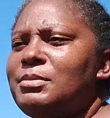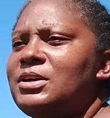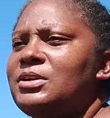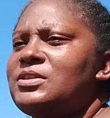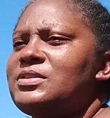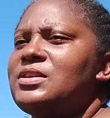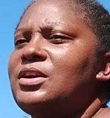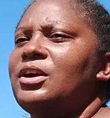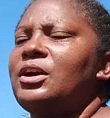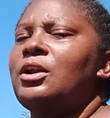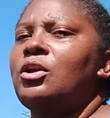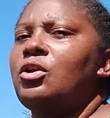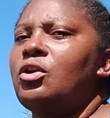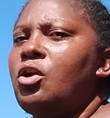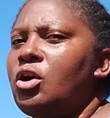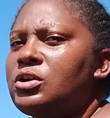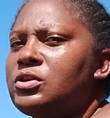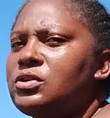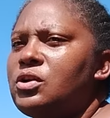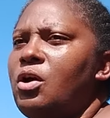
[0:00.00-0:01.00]
because there are a
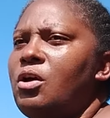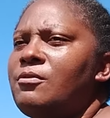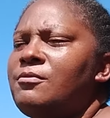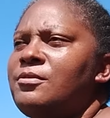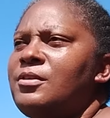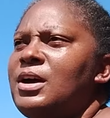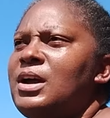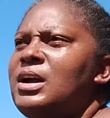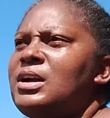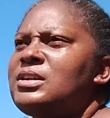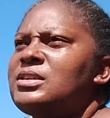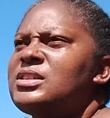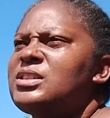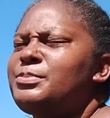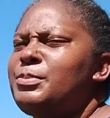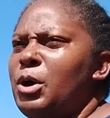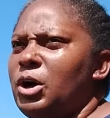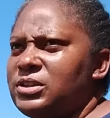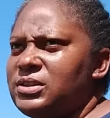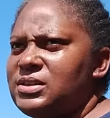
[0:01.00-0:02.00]
lot of
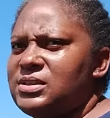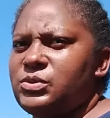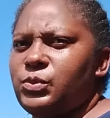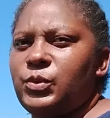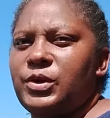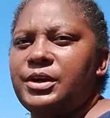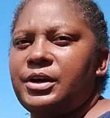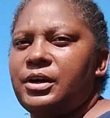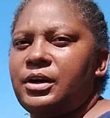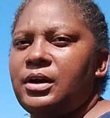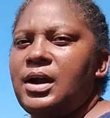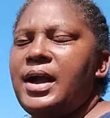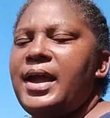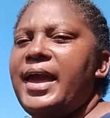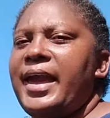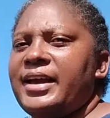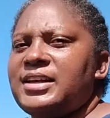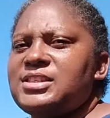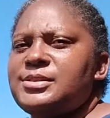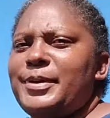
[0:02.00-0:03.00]
spots where
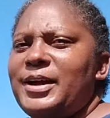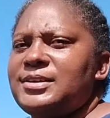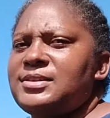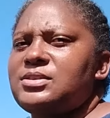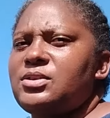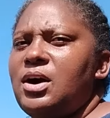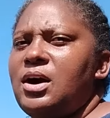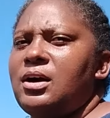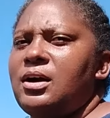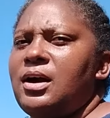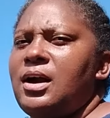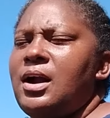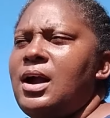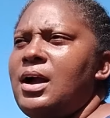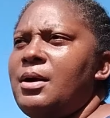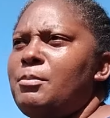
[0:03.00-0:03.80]
expats are,